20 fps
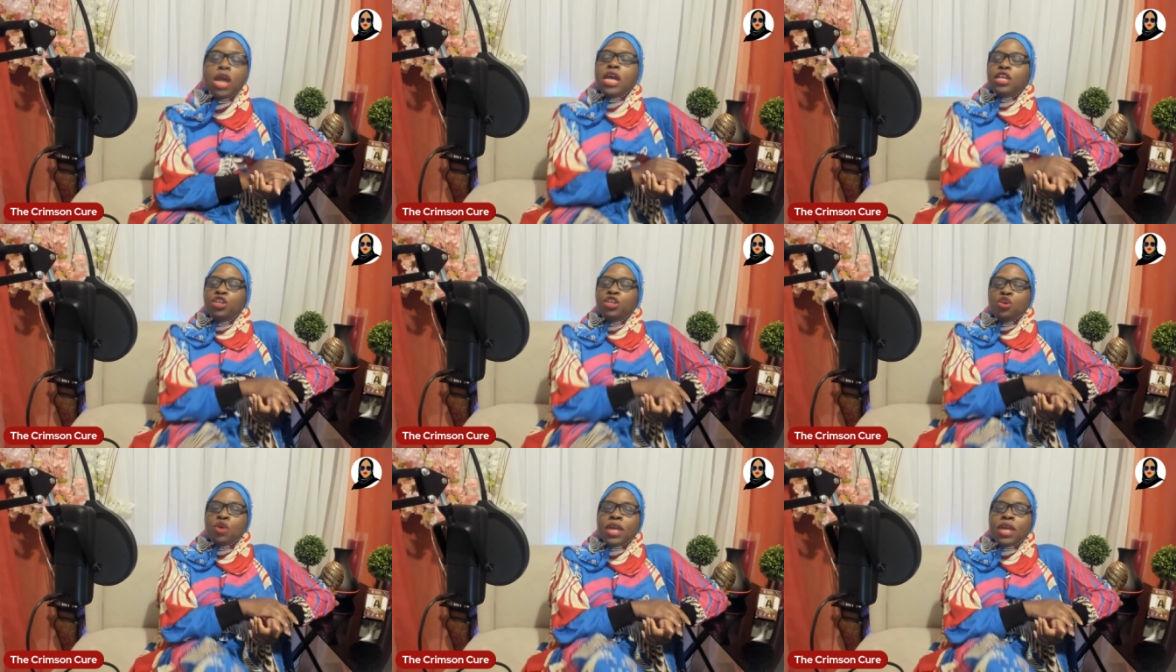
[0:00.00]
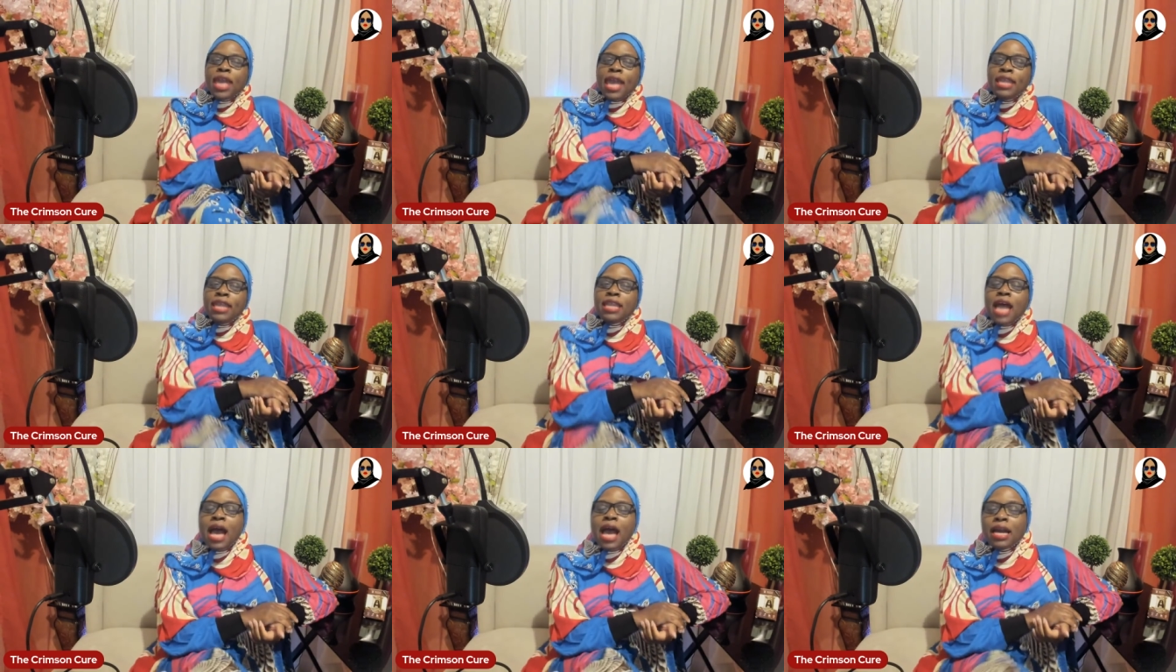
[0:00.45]
you
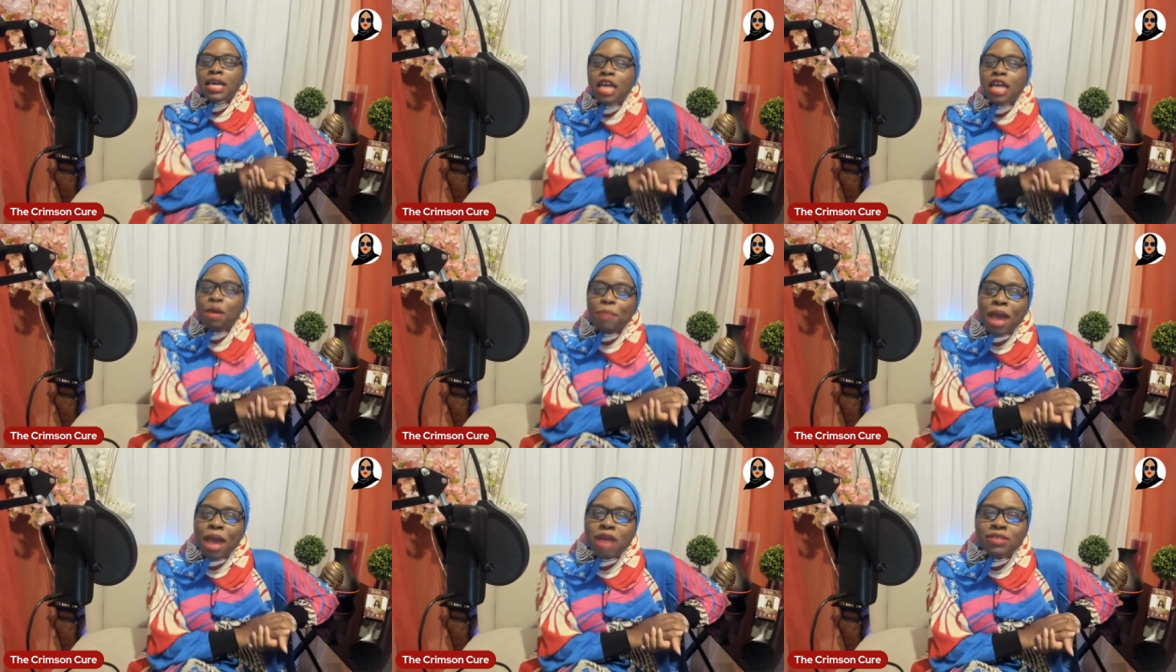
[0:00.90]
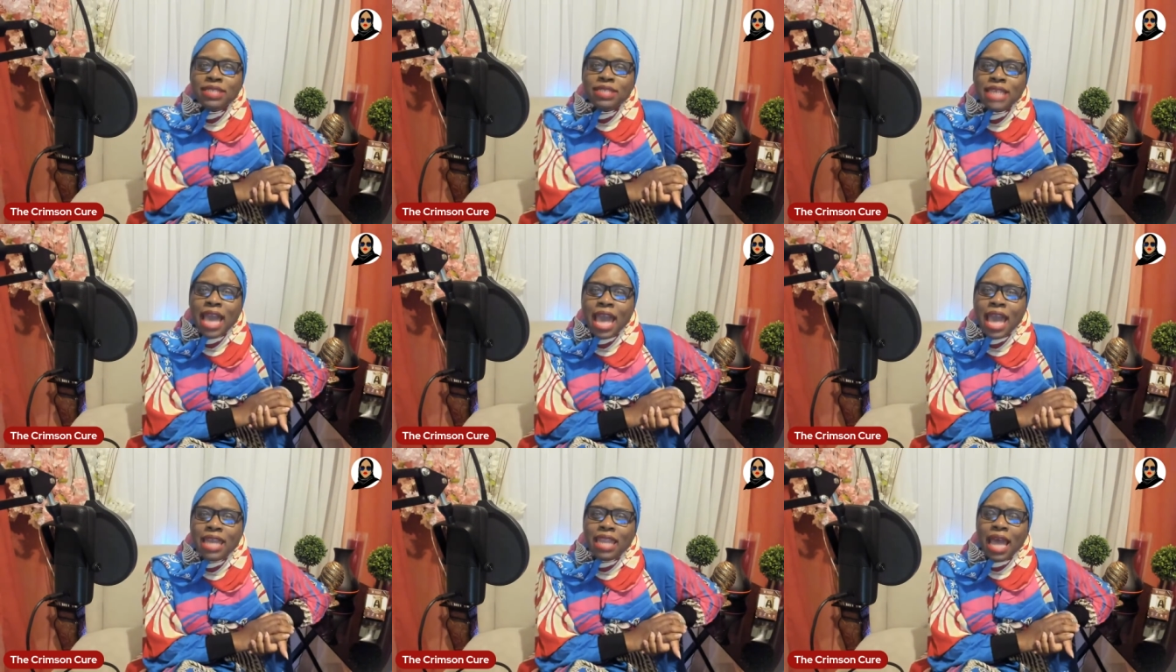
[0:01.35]
cannot come
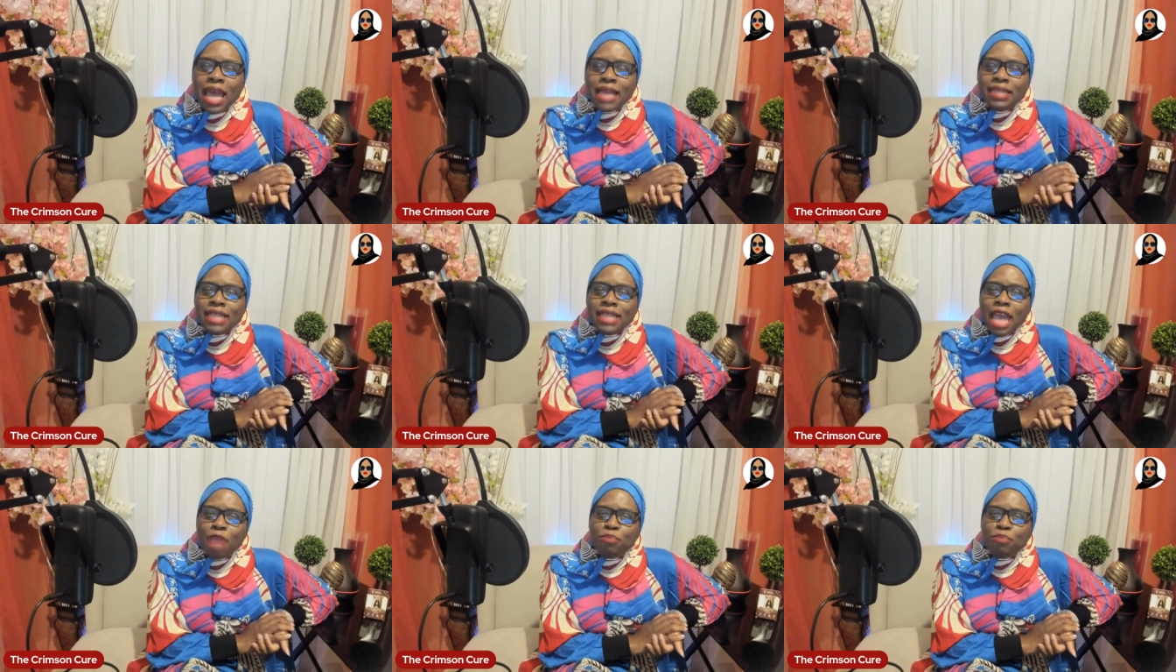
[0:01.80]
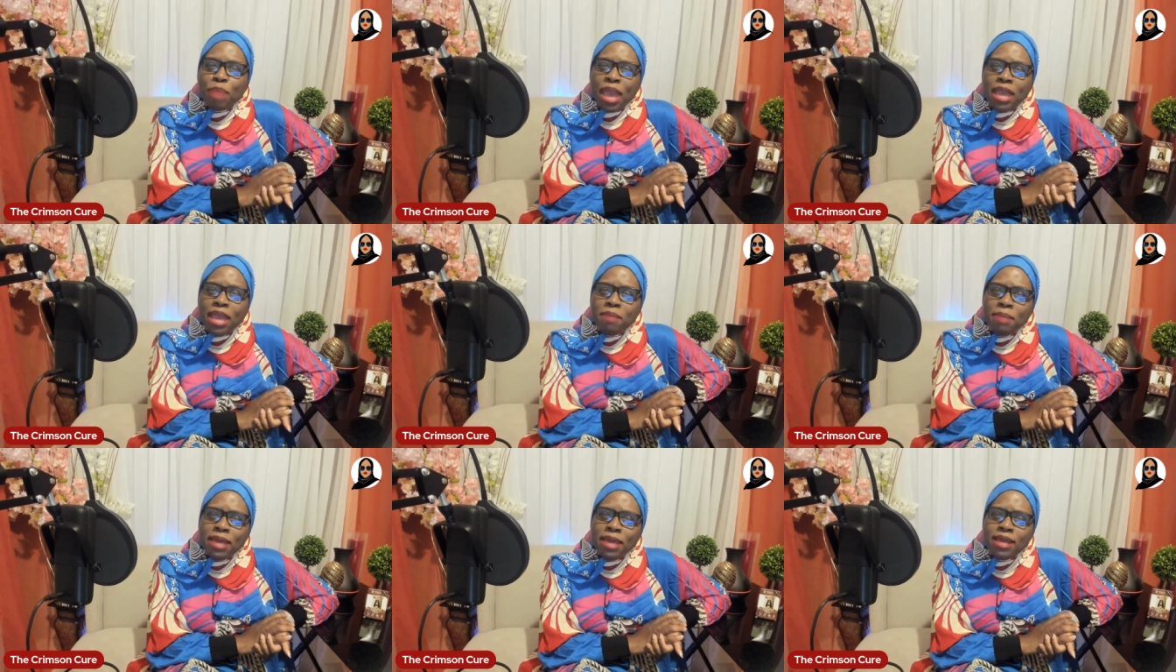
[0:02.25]
outside like that,
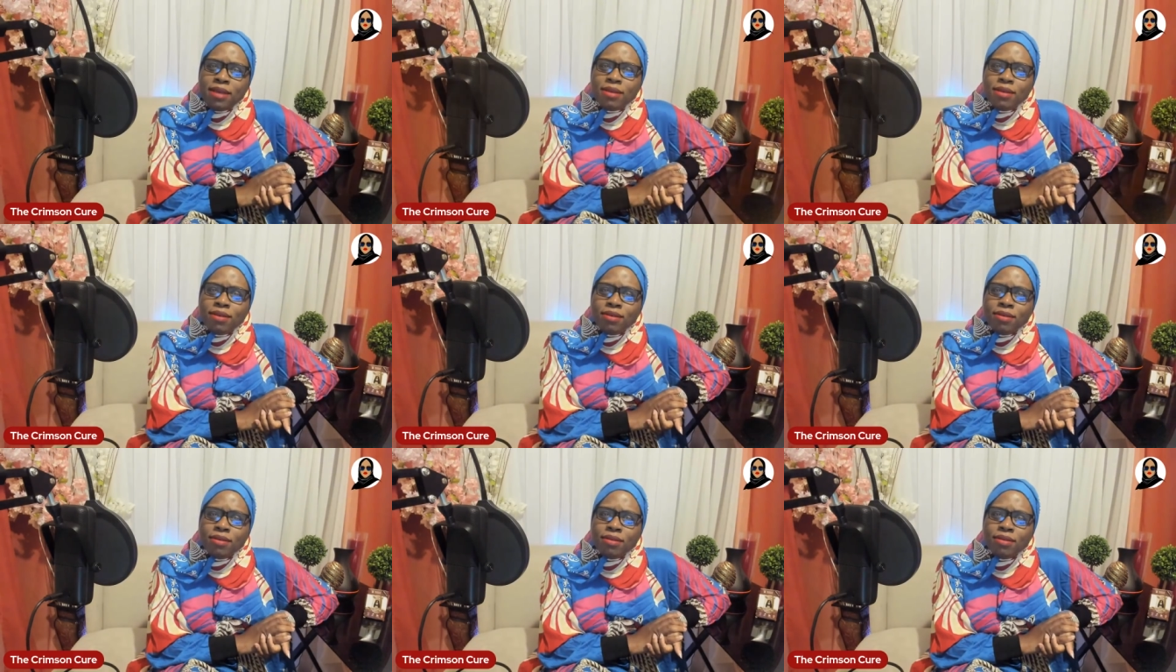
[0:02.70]
baby.